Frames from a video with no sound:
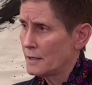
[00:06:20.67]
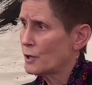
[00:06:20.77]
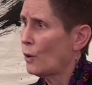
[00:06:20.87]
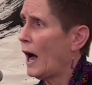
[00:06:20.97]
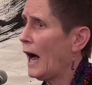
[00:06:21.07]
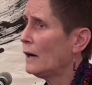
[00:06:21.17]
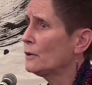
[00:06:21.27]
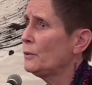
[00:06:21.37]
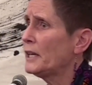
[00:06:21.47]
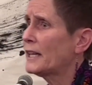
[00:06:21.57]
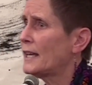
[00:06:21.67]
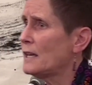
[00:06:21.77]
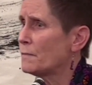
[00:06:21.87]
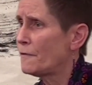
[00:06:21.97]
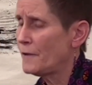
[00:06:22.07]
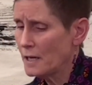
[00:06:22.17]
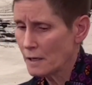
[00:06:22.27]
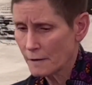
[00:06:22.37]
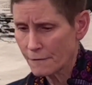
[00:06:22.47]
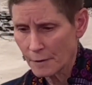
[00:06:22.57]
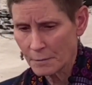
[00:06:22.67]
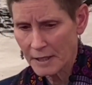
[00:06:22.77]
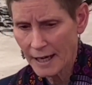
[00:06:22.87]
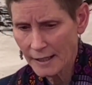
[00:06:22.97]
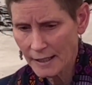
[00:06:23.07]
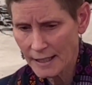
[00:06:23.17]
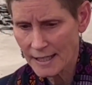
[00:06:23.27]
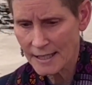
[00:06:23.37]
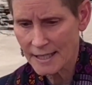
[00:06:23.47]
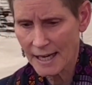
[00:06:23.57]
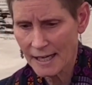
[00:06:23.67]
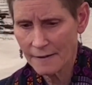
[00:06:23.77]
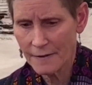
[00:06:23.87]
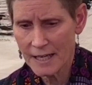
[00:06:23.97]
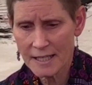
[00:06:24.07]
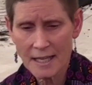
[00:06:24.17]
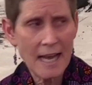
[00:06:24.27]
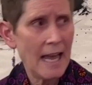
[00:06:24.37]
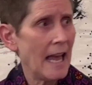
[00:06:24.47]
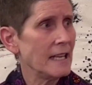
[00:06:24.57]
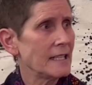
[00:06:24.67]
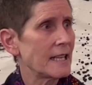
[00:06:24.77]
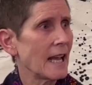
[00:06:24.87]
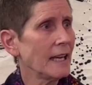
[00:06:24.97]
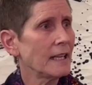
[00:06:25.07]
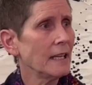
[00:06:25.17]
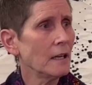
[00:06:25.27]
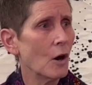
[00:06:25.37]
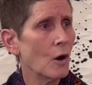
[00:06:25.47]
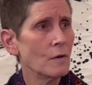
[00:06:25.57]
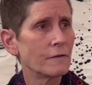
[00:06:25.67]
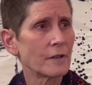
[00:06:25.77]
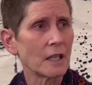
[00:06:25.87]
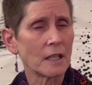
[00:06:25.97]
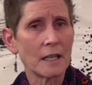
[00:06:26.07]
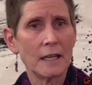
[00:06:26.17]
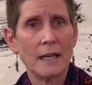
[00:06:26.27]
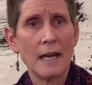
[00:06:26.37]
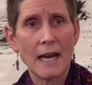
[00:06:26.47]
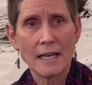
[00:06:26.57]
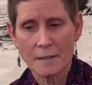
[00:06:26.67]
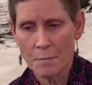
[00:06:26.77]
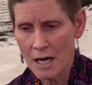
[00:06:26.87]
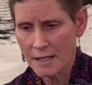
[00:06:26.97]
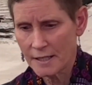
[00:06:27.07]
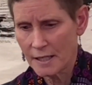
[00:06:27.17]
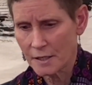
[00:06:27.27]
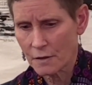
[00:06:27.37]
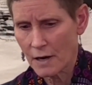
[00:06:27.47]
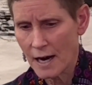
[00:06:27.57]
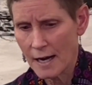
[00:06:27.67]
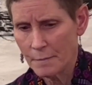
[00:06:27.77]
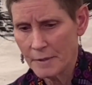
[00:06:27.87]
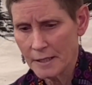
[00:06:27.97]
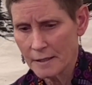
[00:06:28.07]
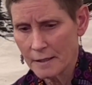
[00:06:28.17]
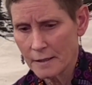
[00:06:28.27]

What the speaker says: So how do we keep fear from getting inside of us and taking over, as Moss described?